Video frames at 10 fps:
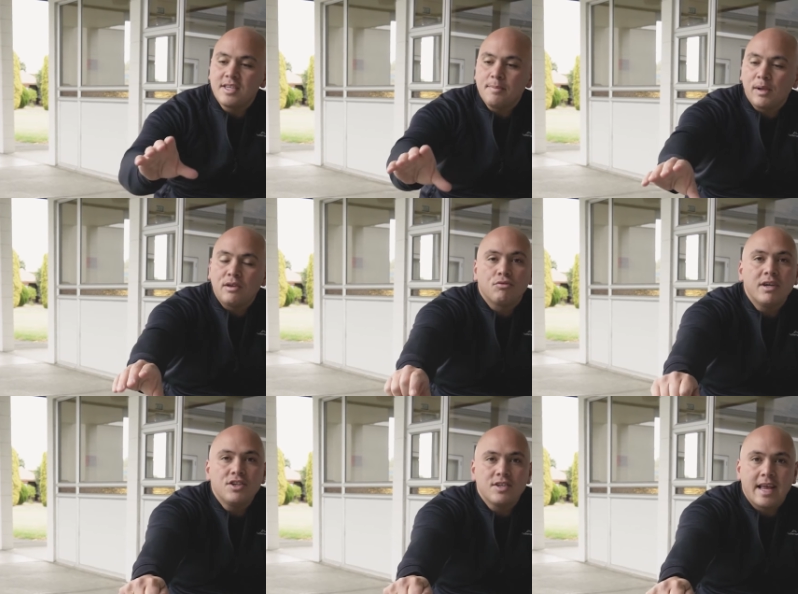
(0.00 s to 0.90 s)
simply
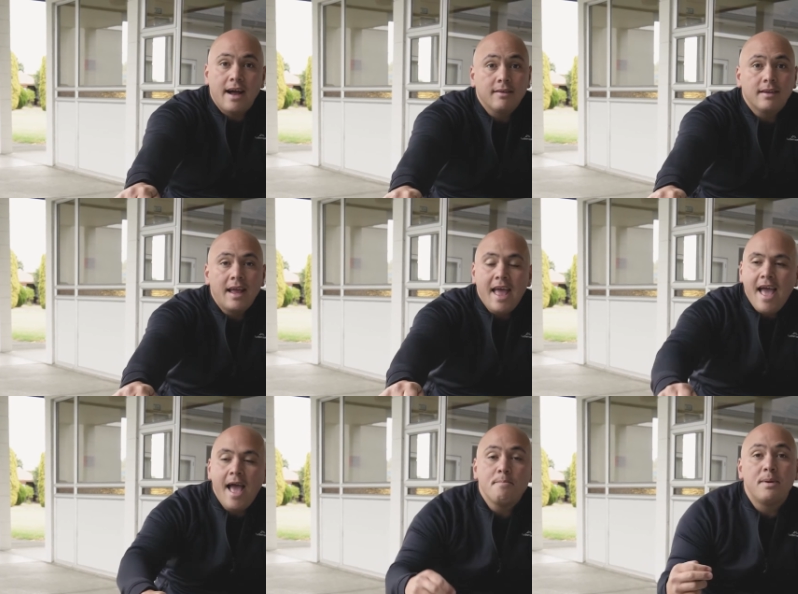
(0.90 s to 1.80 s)
reaches out
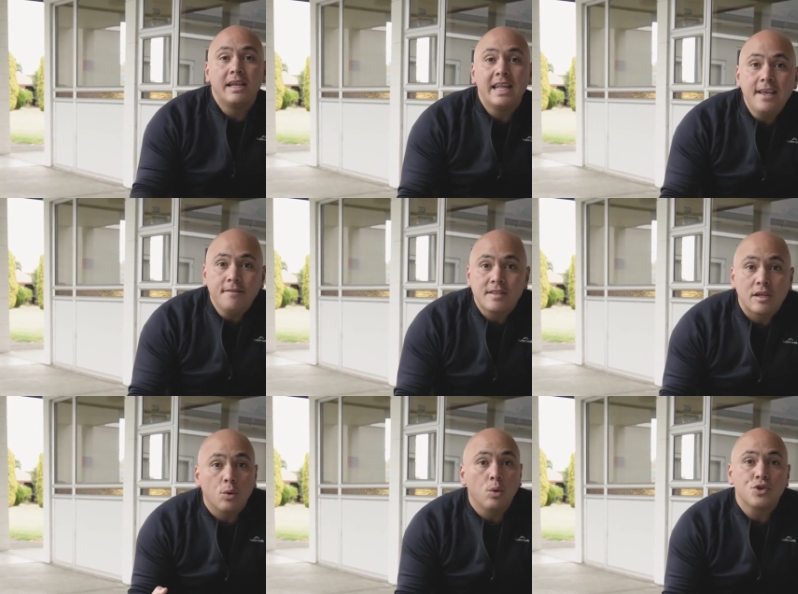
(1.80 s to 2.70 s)
and believes
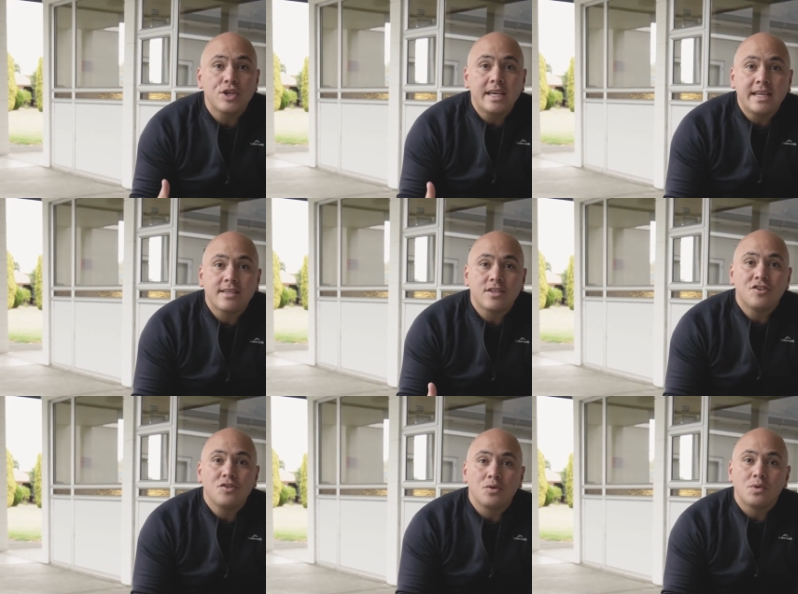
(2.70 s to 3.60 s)
that all she needs to
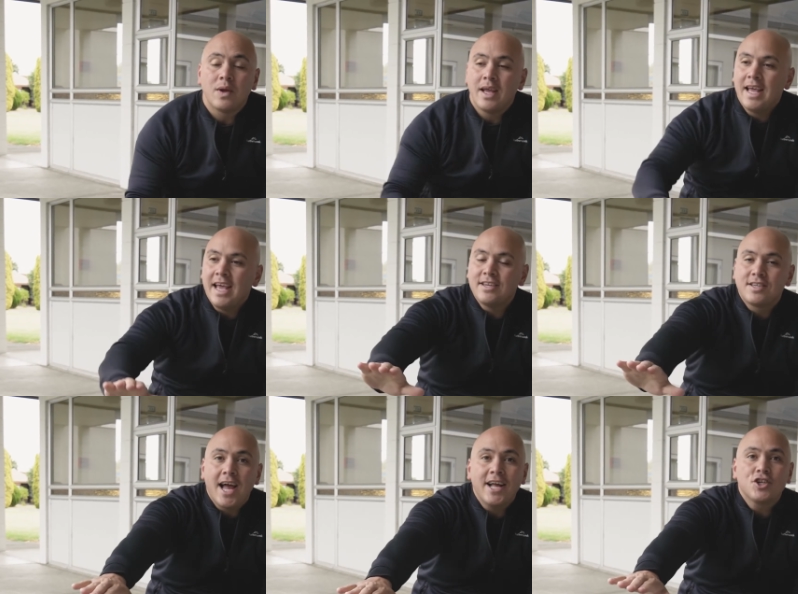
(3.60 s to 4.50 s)
do is
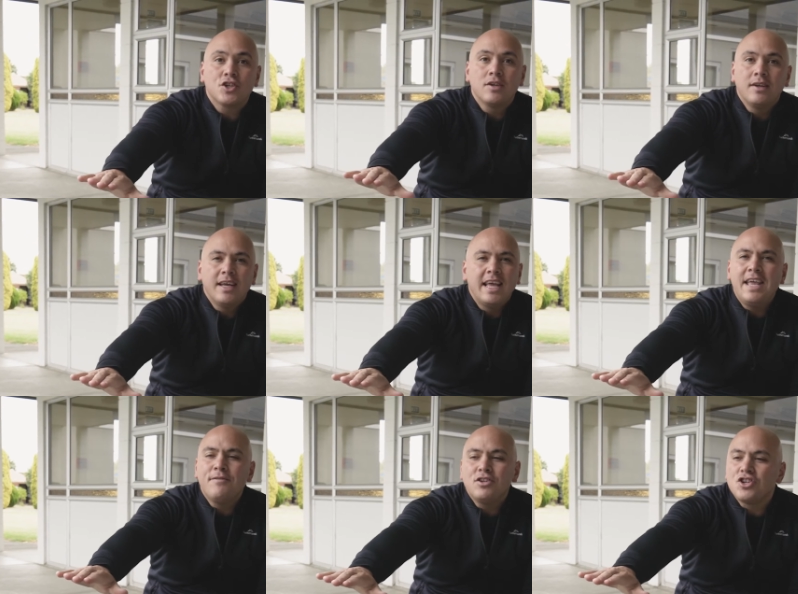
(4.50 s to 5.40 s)
touch
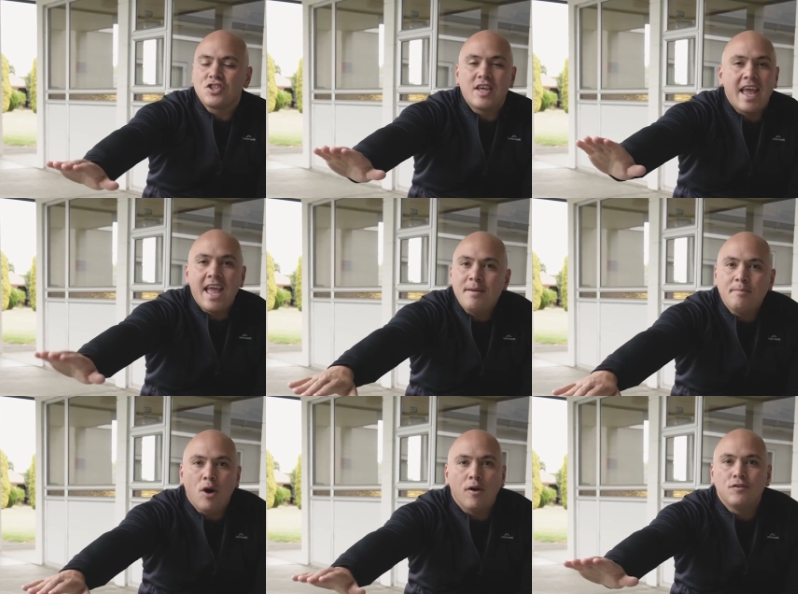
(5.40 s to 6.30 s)
even just the
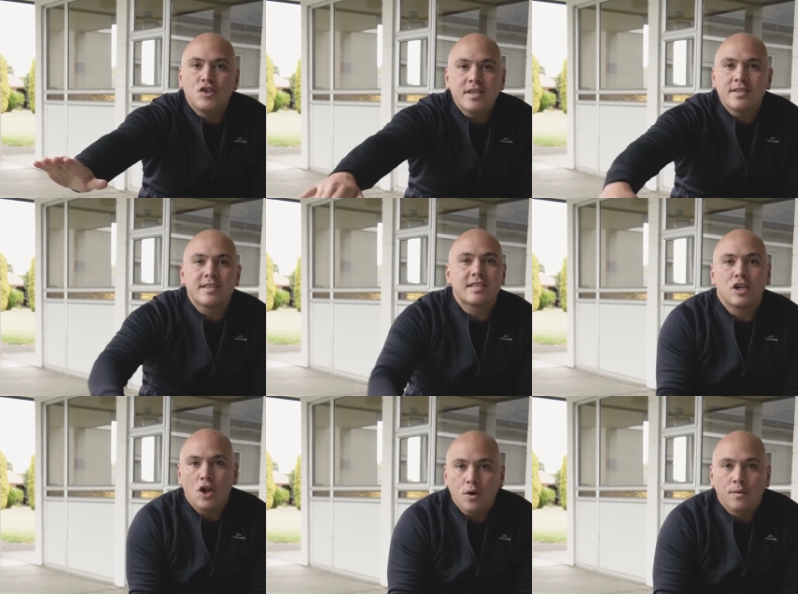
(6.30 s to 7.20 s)
hem of Jesus'
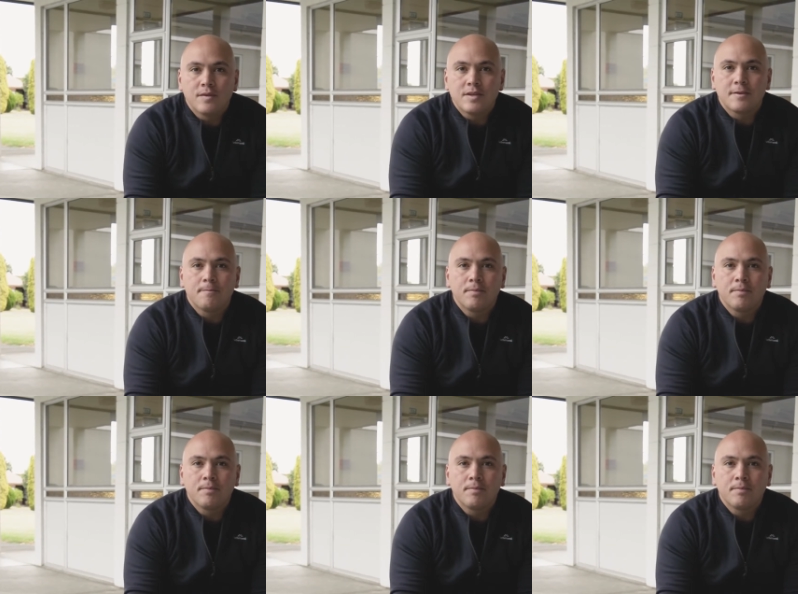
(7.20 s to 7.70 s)
clothes,